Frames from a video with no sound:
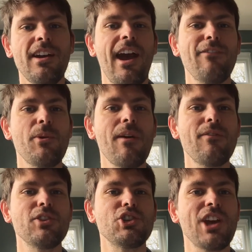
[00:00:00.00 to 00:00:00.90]
Have you
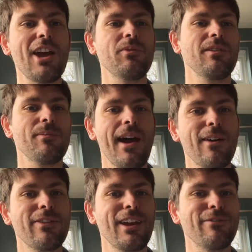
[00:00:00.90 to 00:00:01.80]
ever shared with them how
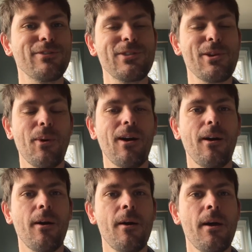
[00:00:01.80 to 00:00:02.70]
thankful you are?